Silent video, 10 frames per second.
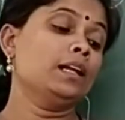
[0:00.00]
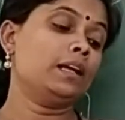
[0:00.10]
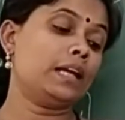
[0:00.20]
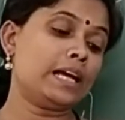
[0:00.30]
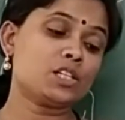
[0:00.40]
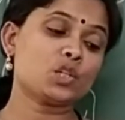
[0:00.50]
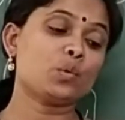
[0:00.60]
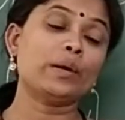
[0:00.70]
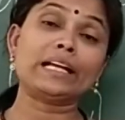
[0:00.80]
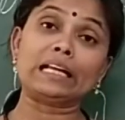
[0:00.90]
Let's
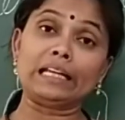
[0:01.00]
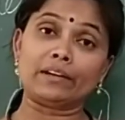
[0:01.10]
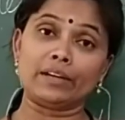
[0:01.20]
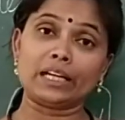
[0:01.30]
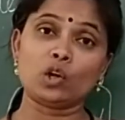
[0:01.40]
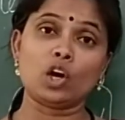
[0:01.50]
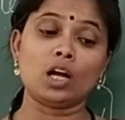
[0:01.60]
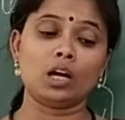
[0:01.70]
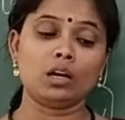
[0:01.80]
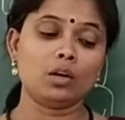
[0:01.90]
quickly
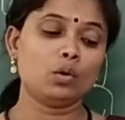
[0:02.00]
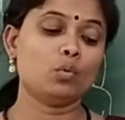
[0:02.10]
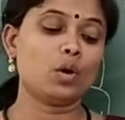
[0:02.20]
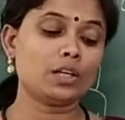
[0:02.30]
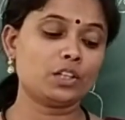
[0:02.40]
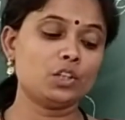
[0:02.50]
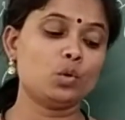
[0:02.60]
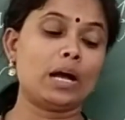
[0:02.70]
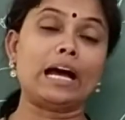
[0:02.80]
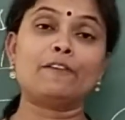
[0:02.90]
recall what
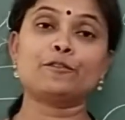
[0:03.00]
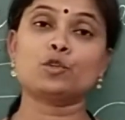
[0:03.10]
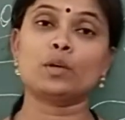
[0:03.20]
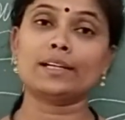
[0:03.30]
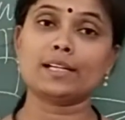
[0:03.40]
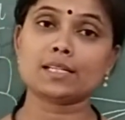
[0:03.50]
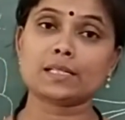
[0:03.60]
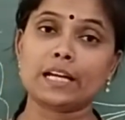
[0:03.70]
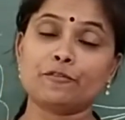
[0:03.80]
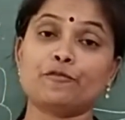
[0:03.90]
you have to
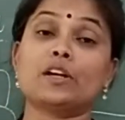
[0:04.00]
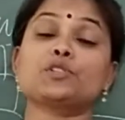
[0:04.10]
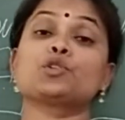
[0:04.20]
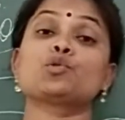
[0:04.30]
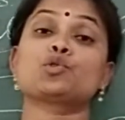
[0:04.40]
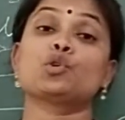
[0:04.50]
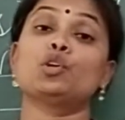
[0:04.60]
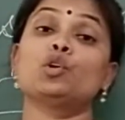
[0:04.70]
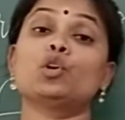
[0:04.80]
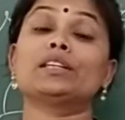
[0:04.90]
understand. First, you should
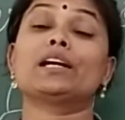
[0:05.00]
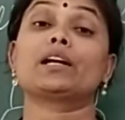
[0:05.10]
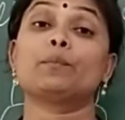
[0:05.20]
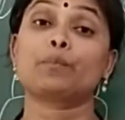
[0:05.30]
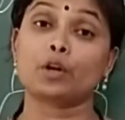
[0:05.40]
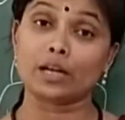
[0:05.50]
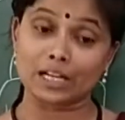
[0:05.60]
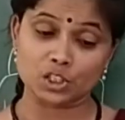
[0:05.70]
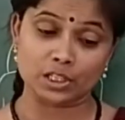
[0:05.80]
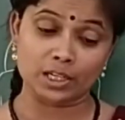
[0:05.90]
know the
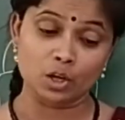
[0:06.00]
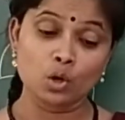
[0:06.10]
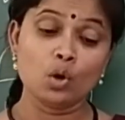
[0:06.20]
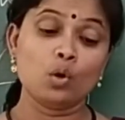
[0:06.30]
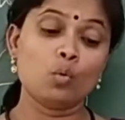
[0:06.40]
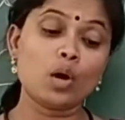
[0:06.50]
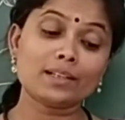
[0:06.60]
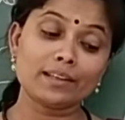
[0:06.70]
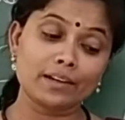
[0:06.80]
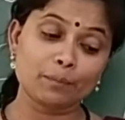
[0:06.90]
reproduction, what
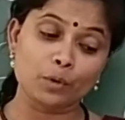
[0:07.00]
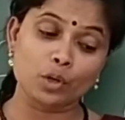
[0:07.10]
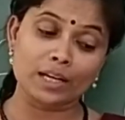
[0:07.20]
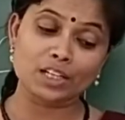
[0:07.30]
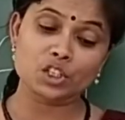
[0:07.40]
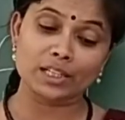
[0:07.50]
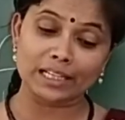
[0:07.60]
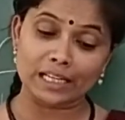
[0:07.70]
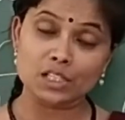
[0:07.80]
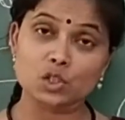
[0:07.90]
the reproduction
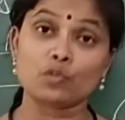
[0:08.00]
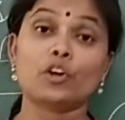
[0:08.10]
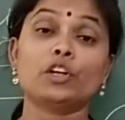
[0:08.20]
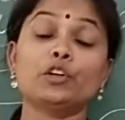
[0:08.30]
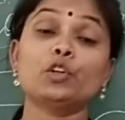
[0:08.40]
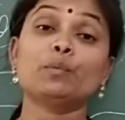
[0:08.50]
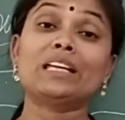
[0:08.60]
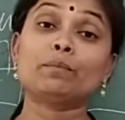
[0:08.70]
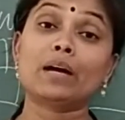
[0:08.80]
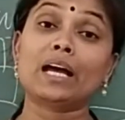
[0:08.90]
is. So, what do you
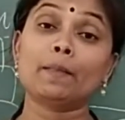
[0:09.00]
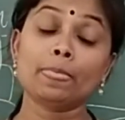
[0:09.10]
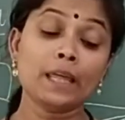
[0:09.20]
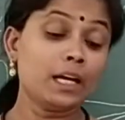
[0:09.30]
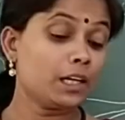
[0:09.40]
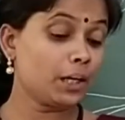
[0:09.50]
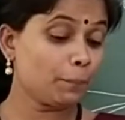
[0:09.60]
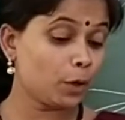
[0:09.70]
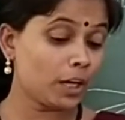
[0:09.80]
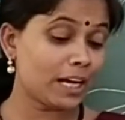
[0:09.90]
mean by
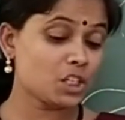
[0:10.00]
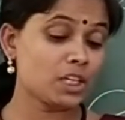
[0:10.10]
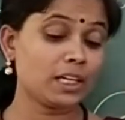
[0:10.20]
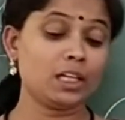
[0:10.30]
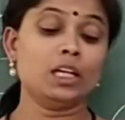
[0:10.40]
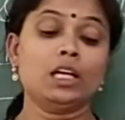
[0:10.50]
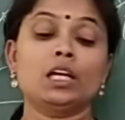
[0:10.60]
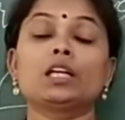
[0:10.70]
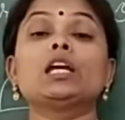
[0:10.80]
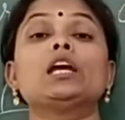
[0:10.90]
reproduction?
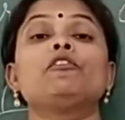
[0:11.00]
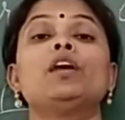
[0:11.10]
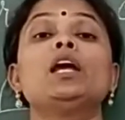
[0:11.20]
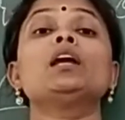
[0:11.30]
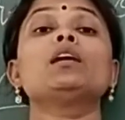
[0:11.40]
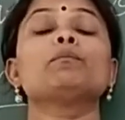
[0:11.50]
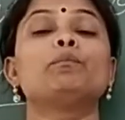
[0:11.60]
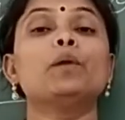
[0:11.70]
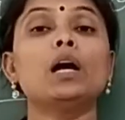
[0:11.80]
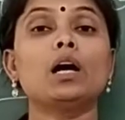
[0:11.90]
Giving
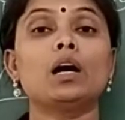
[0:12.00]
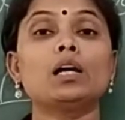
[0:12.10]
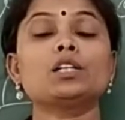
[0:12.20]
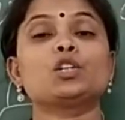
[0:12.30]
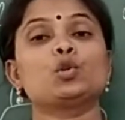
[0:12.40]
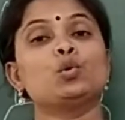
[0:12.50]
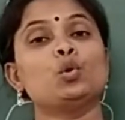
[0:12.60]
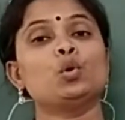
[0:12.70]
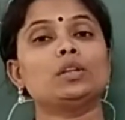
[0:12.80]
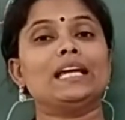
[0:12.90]
birth
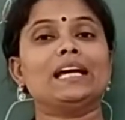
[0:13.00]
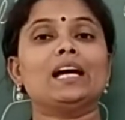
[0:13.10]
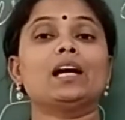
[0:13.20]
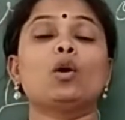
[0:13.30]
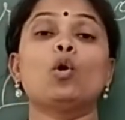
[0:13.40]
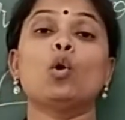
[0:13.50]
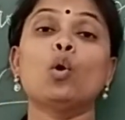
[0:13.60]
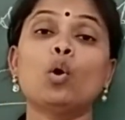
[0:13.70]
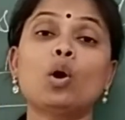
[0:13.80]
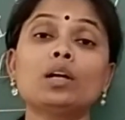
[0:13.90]
to their
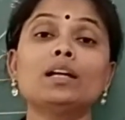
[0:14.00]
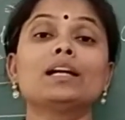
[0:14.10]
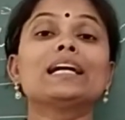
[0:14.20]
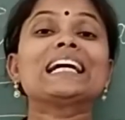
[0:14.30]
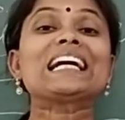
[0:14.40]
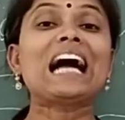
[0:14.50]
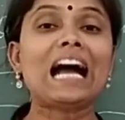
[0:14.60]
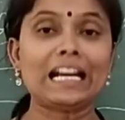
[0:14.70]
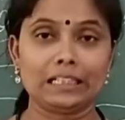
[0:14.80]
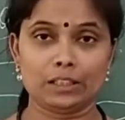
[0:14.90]
own
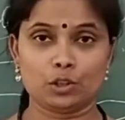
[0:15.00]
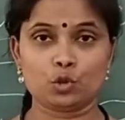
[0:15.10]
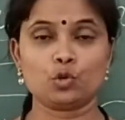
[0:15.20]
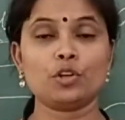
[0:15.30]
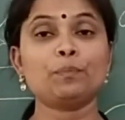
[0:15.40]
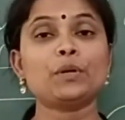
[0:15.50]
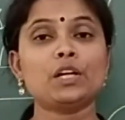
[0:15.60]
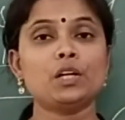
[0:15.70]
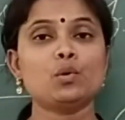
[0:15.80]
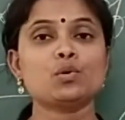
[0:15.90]
kind. To
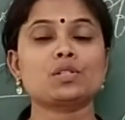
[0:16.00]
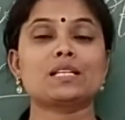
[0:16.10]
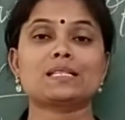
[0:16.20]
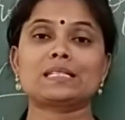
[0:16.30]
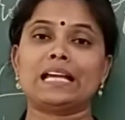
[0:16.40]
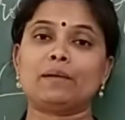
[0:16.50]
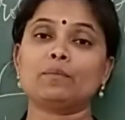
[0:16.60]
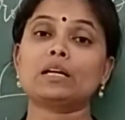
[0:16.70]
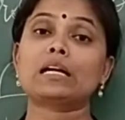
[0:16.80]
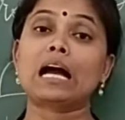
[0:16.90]
reproduce the same
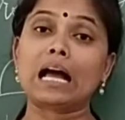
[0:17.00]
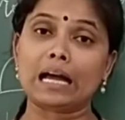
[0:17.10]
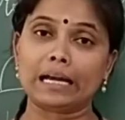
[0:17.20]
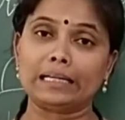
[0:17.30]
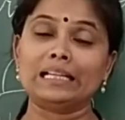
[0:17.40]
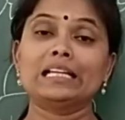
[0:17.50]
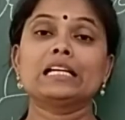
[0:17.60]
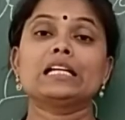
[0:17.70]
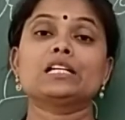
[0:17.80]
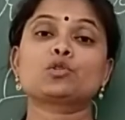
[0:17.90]
kind
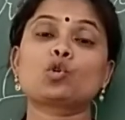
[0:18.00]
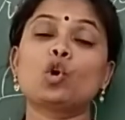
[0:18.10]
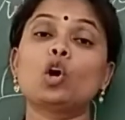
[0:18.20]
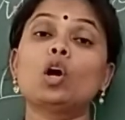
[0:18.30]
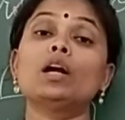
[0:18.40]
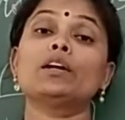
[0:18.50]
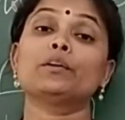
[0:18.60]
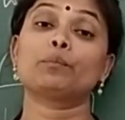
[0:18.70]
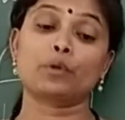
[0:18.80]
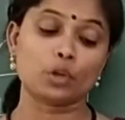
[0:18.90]
is called
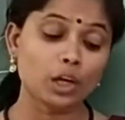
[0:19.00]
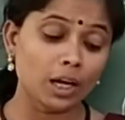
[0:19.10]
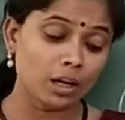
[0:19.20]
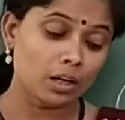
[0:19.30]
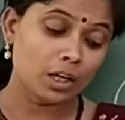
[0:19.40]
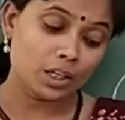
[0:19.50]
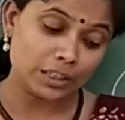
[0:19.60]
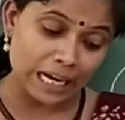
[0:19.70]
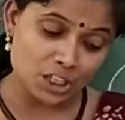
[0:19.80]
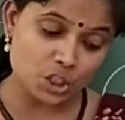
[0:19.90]

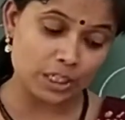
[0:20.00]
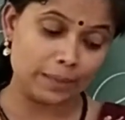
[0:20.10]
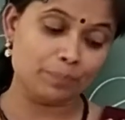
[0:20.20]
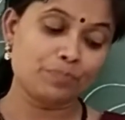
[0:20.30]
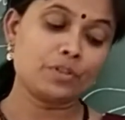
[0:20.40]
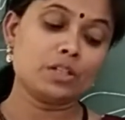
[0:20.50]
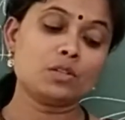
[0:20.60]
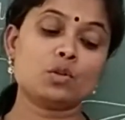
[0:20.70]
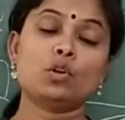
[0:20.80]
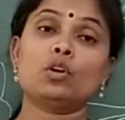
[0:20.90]
reproduction.
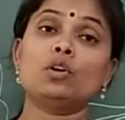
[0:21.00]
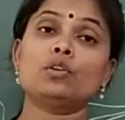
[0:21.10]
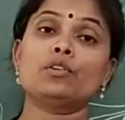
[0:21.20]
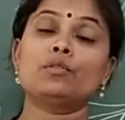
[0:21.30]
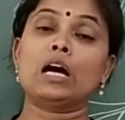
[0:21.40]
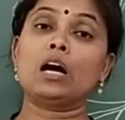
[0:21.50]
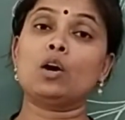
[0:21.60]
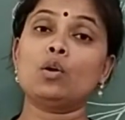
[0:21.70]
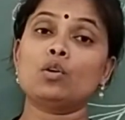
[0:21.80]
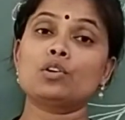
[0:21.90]
So,
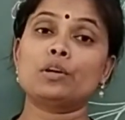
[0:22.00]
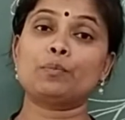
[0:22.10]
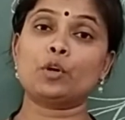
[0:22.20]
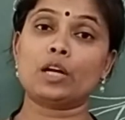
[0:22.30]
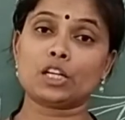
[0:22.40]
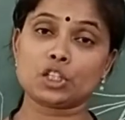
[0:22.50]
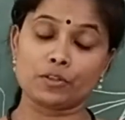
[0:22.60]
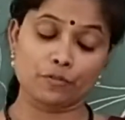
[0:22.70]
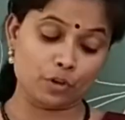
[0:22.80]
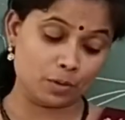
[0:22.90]
now
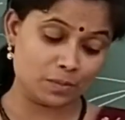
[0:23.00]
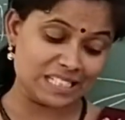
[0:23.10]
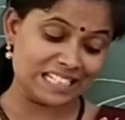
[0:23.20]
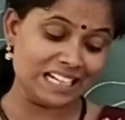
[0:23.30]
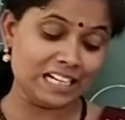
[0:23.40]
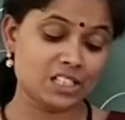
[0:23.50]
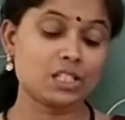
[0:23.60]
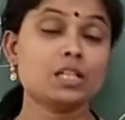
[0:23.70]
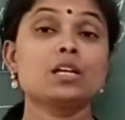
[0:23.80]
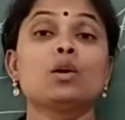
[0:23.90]
reproduction from seed.
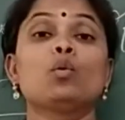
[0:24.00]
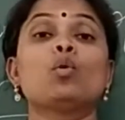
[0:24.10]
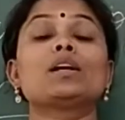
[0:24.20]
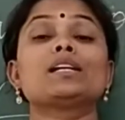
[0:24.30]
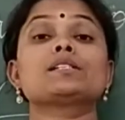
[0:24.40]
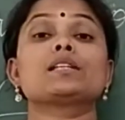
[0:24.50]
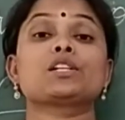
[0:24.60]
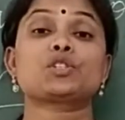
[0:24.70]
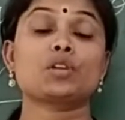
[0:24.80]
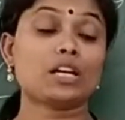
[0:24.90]
What is
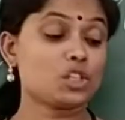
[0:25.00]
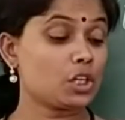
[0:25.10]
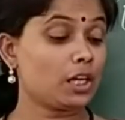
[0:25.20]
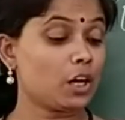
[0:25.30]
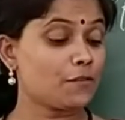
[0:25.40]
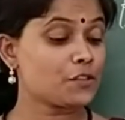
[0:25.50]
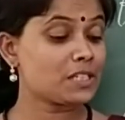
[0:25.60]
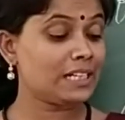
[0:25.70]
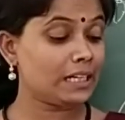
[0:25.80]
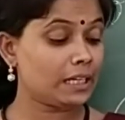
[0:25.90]
the structure of
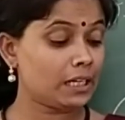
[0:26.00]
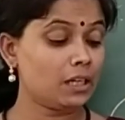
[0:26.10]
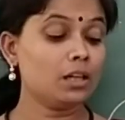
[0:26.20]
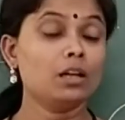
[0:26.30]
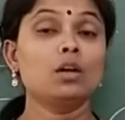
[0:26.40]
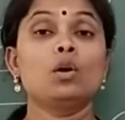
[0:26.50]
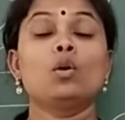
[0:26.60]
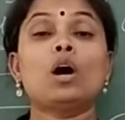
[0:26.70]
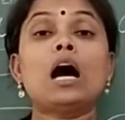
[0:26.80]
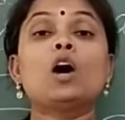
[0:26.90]
seed?
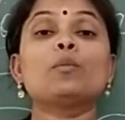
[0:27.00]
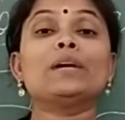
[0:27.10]
How